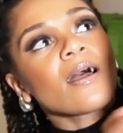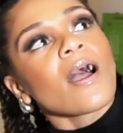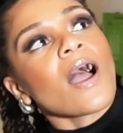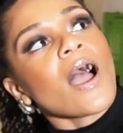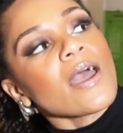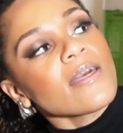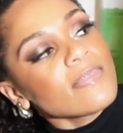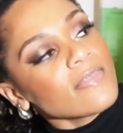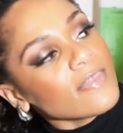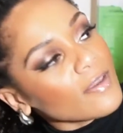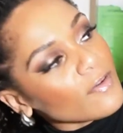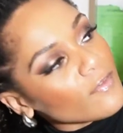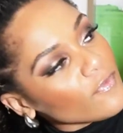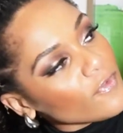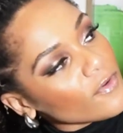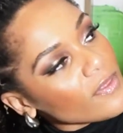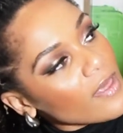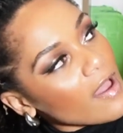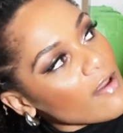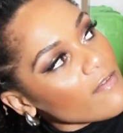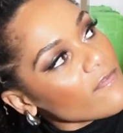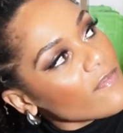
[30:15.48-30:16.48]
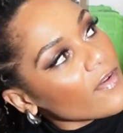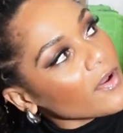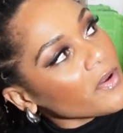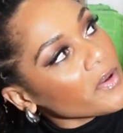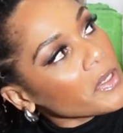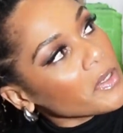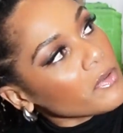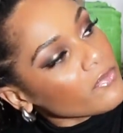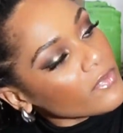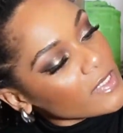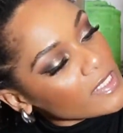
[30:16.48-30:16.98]
I think for that
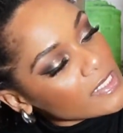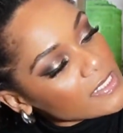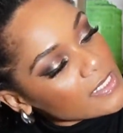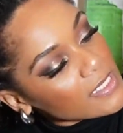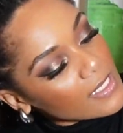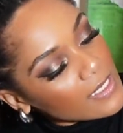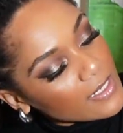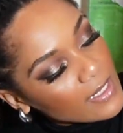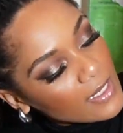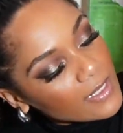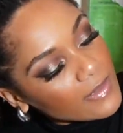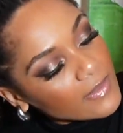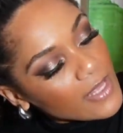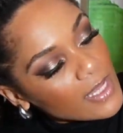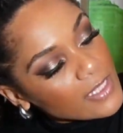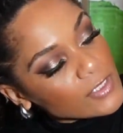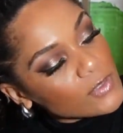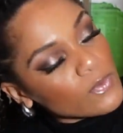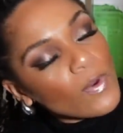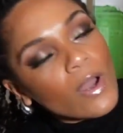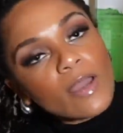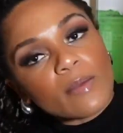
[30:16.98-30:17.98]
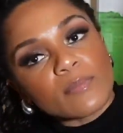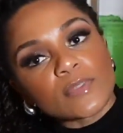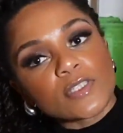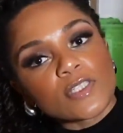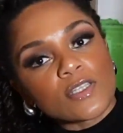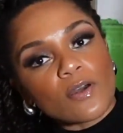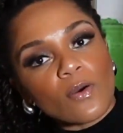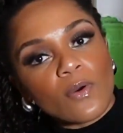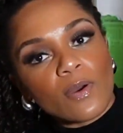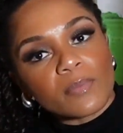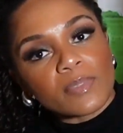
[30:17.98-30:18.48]
very reason, that's why I'm
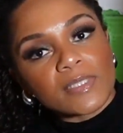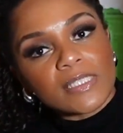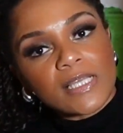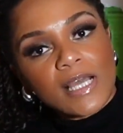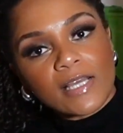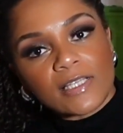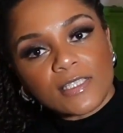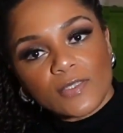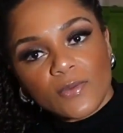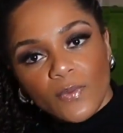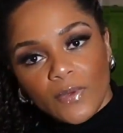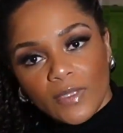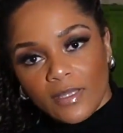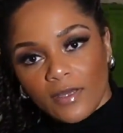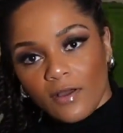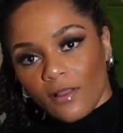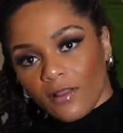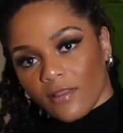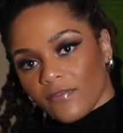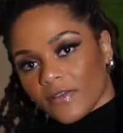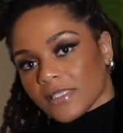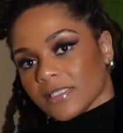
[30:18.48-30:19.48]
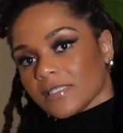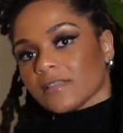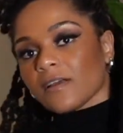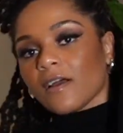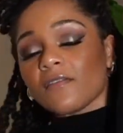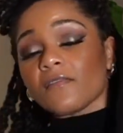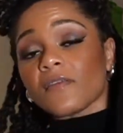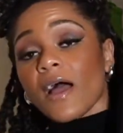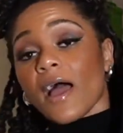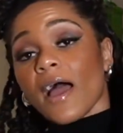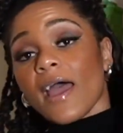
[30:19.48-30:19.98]
so obsessed with all of his
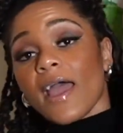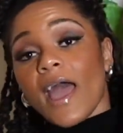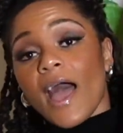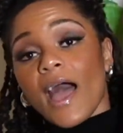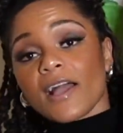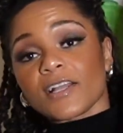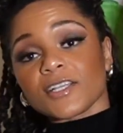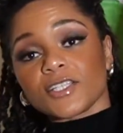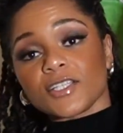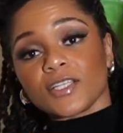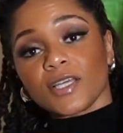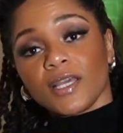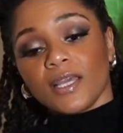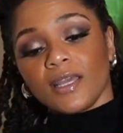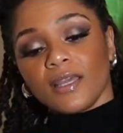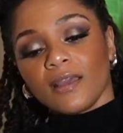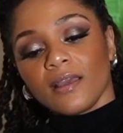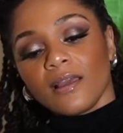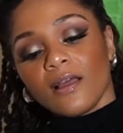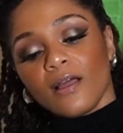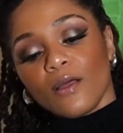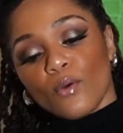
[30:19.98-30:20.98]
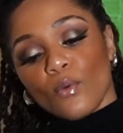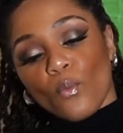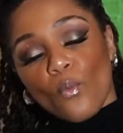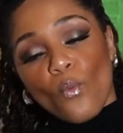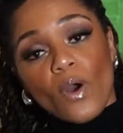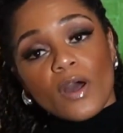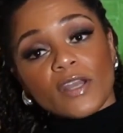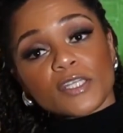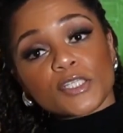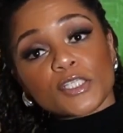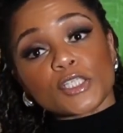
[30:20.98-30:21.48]
stuff. I actually
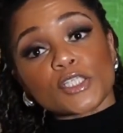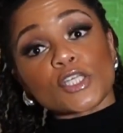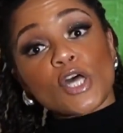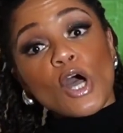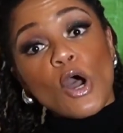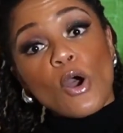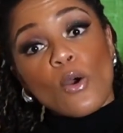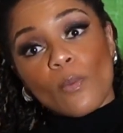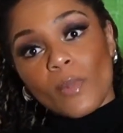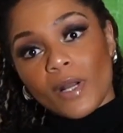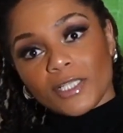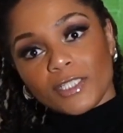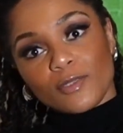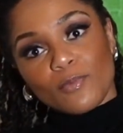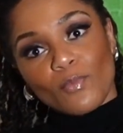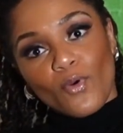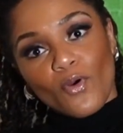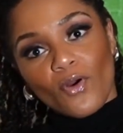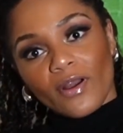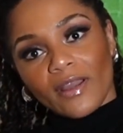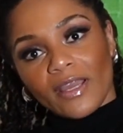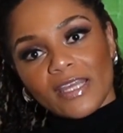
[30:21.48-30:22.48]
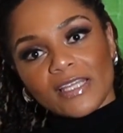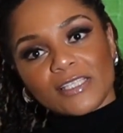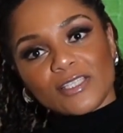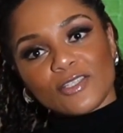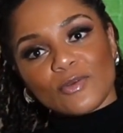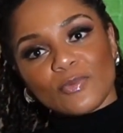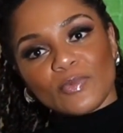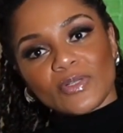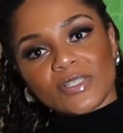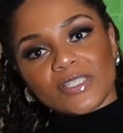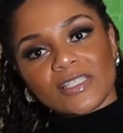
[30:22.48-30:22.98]
want so much more Kid
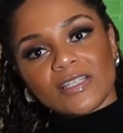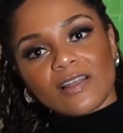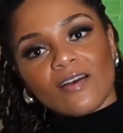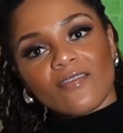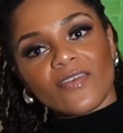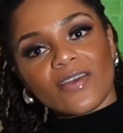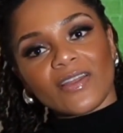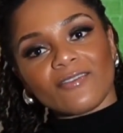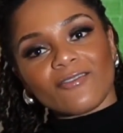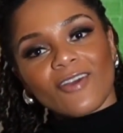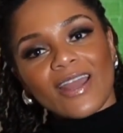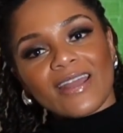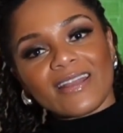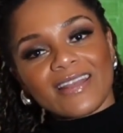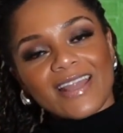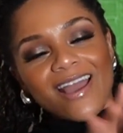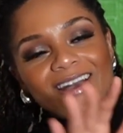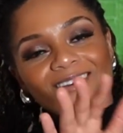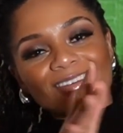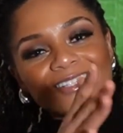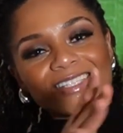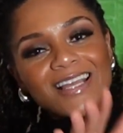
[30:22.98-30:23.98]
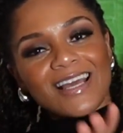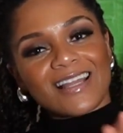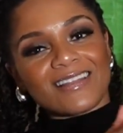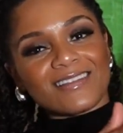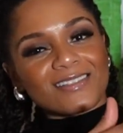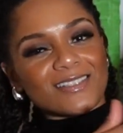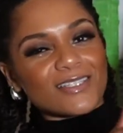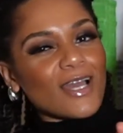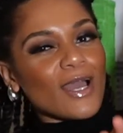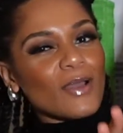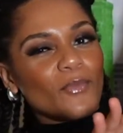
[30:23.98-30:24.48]
Super stuff and right now it's kind of
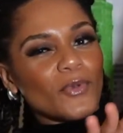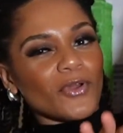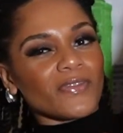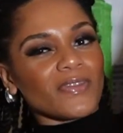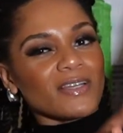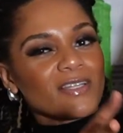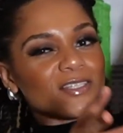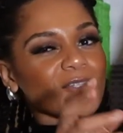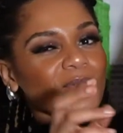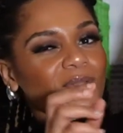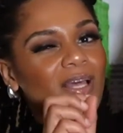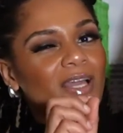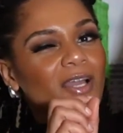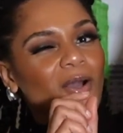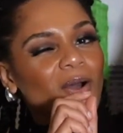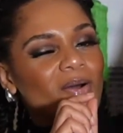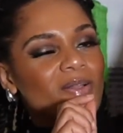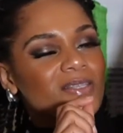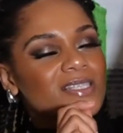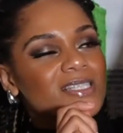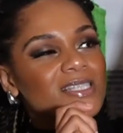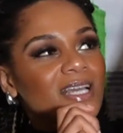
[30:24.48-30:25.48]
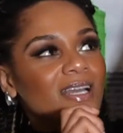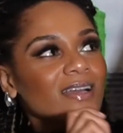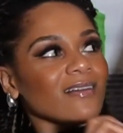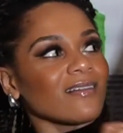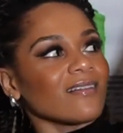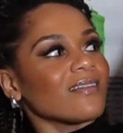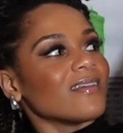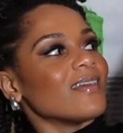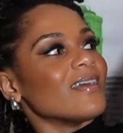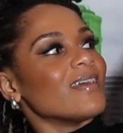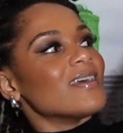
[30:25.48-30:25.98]
the time where things are like on
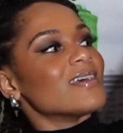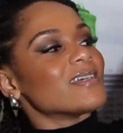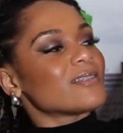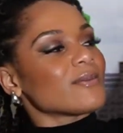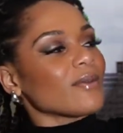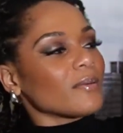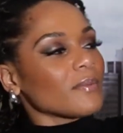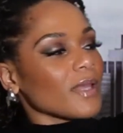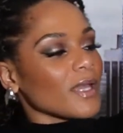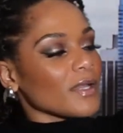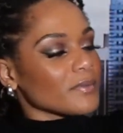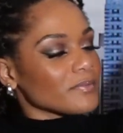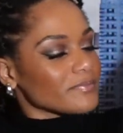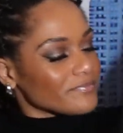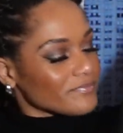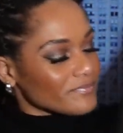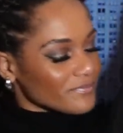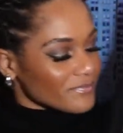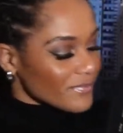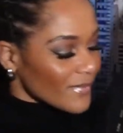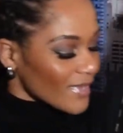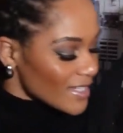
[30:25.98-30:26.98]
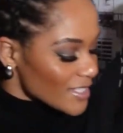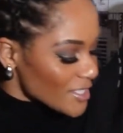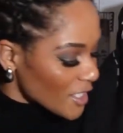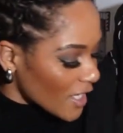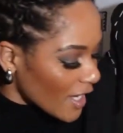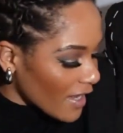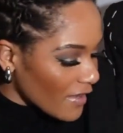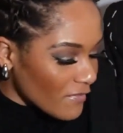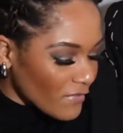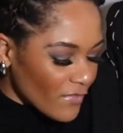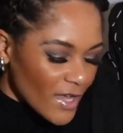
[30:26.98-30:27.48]
sale. So I'm like, hmm, should
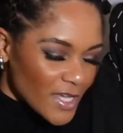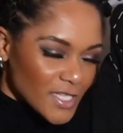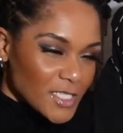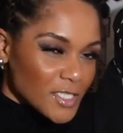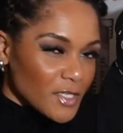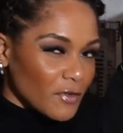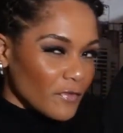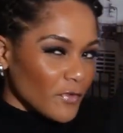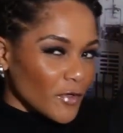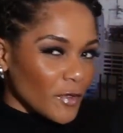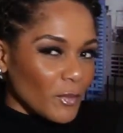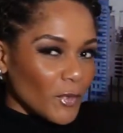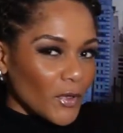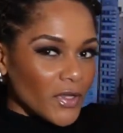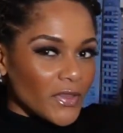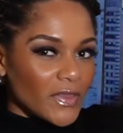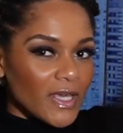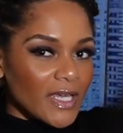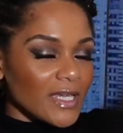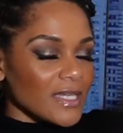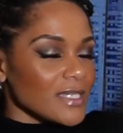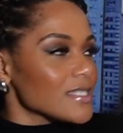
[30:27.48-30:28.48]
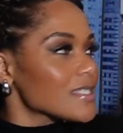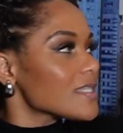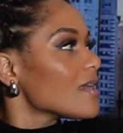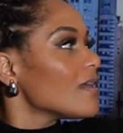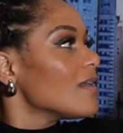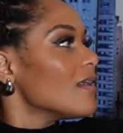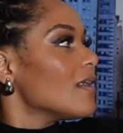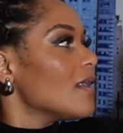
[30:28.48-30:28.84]
I invest in a few more things?